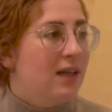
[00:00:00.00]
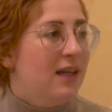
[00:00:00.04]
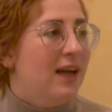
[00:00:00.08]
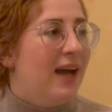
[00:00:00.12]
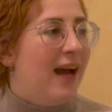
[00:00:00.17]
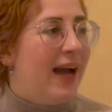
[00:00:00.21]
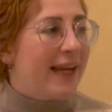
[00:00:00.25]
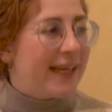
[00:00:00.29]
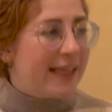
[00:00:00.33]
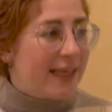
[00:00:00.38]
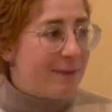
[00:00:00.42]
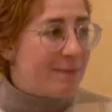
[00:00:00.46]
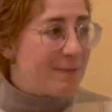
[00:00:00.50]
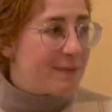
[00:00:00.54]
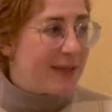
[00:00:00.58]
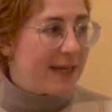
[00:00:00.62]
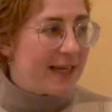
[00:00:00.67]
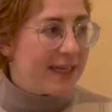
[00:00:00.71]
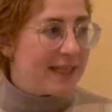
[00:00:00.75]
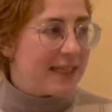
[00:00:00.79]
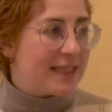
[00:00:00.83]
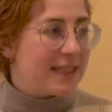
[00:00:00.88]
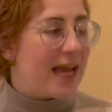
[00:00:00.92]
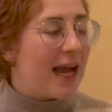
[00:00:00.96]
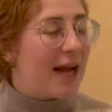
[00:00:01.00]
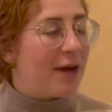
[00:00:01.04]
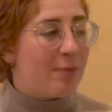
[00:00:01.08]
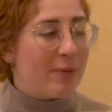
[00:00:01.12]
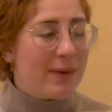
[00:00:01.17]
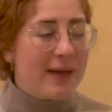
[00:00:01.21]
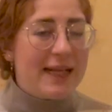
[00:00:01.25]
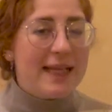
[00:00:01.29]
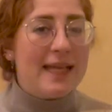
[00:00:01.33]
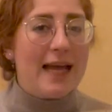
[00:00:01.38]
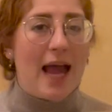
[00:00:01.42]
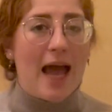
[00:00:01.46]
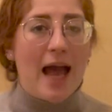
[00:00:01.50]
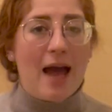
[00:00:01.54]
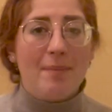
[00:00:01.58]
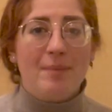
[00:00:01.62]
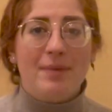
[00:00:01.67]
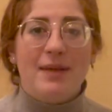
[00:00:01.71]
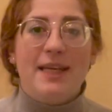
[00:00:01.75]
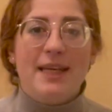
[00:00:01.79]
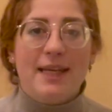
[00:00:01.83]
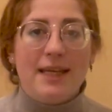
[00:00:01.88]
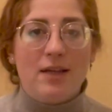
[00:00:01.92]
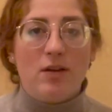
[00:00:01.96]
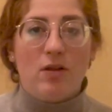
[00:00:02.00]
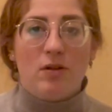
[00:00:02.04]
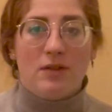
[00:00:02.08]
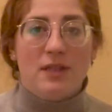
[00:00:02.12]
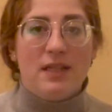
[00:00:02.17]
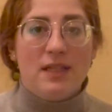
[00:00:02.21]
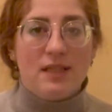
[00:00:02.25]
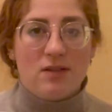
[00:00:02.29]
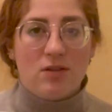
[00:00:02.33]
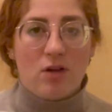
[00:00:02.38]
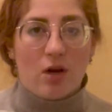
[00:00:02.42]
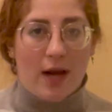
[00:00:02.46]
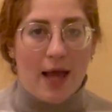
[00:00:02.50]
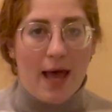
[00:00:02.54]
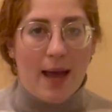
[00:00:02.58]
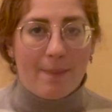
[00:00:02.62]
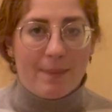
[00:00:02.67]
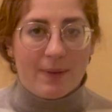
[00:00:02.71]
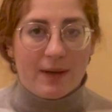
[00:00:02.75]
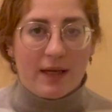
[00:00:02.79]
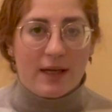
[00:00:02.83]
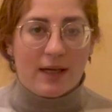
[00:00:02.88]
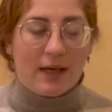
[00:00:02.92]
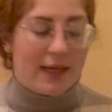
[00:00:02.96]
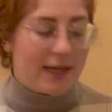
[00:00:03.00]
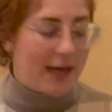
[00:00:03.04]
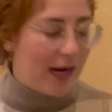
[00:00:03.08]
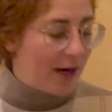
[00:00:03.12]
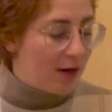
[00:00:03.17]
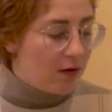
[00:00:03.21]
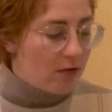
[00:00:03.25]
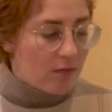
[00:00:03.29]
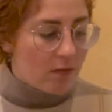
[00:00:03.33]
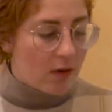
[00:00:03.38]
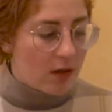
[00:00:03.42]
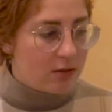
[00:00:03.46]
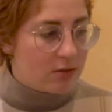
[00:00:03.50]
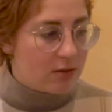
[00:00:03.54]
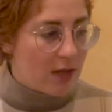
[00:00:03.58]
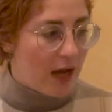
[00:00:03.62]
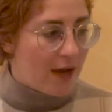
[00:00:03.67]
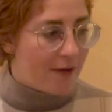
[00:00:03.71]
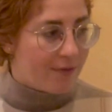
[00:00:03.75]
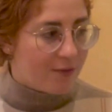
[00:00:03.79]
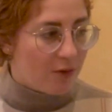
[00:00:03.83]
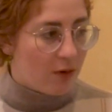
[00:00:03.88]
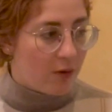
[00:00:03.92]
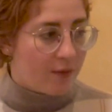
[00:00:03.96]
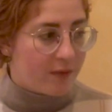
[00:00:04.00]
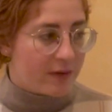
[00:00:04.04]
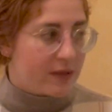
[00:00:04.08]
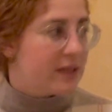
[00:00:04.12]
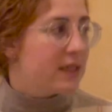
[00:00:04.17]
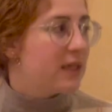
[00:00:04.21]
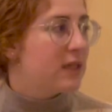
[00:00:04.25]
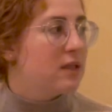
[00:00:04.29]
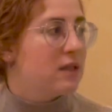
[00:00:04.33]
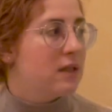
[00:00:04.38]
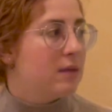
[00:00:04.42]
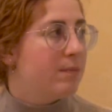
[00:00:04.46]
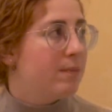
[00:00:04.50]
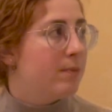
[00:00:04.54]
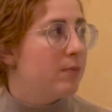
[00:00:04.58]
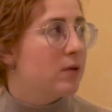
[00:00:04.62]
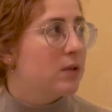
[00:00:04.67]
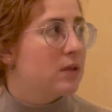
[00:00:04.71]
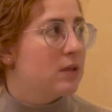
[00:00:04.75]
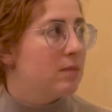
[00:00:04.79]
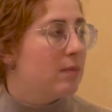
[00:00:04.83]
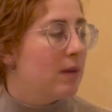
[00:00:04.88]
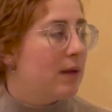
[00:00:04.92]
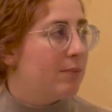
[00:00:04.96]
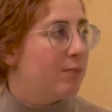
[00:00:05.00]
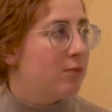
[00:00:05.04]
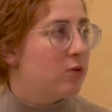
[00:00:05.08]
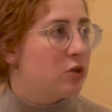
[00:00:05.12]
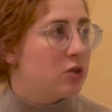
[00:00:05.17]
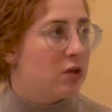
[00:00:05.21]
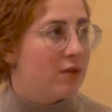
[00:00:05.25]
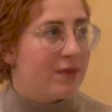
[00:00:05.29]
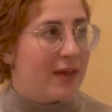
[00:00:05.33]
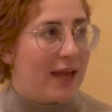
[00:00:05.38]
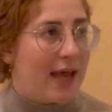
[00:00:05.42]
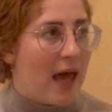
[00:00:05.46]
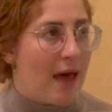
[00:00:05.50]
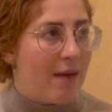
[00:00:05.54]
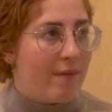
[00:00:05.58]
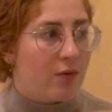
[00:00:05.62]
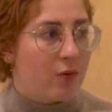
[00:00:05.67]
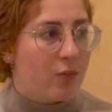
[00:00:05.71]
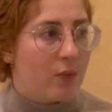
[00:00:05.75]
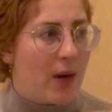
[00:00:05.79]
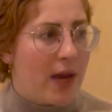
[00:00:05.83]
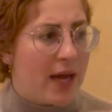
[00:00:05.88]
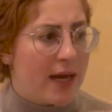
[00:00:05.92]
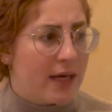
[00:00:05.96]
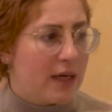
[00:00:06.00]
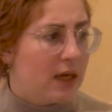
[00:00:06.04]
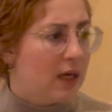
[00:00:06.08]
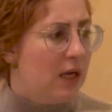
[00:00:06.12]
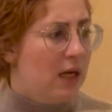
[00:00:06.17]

I keep saying this, I really am keen on this not happening. Like, I don't want to have over 60 books in my bookshelf that I haven't read.